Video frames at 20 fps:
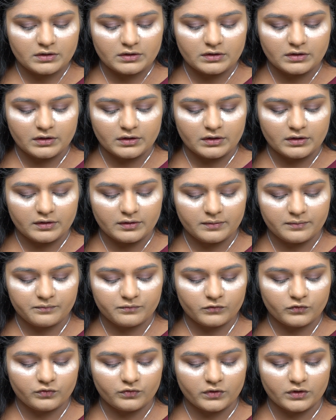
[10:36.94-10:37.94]
the
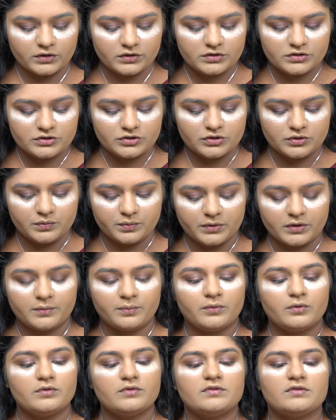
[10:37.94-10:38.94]
first two
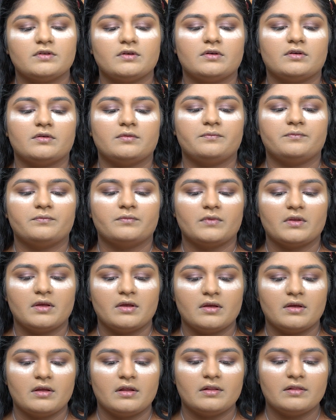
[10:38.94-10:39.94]
purples, the
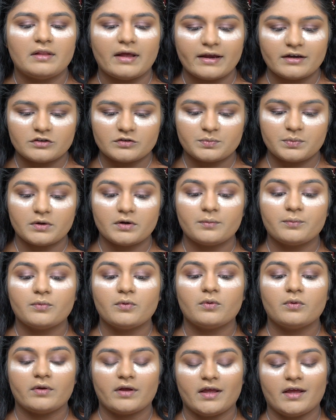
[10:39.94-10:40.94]
light
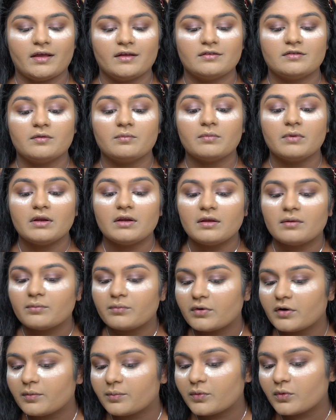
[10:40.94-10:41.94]
purple and the medium
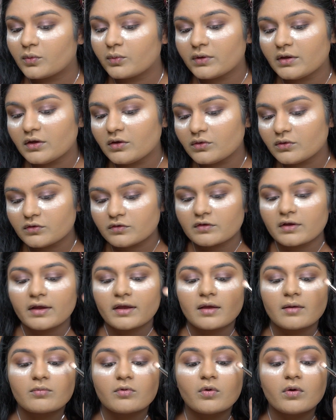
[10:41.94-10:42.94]
purple we used. I
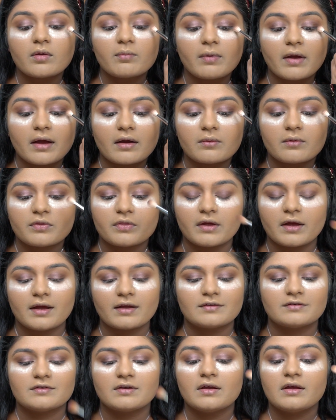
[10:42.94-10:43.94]
am going back with
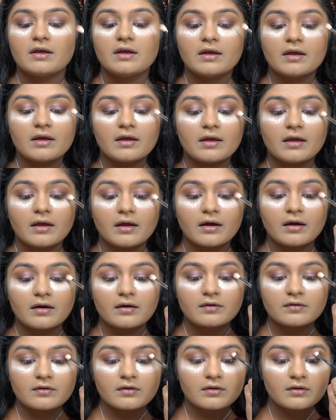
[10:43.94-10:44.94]
that
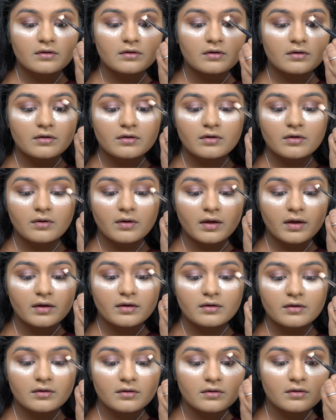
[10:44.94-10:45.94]
and gonna go
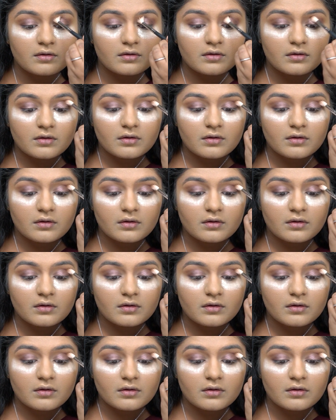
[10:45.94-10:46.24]
ahead and